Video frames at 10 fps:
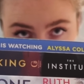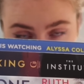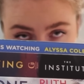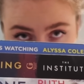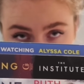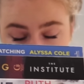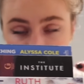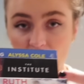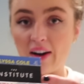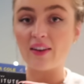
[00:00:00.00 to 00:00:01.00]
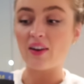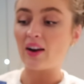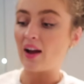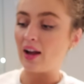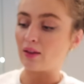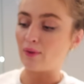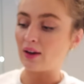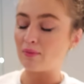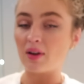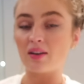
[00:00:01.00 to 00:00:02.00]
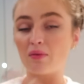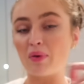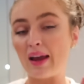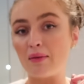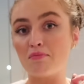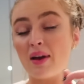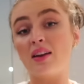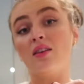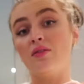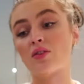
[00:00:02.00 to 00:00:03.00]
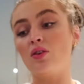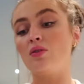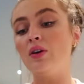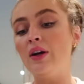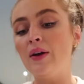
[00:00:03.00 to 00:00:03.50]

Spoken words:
book was very, very highly recommended by many of you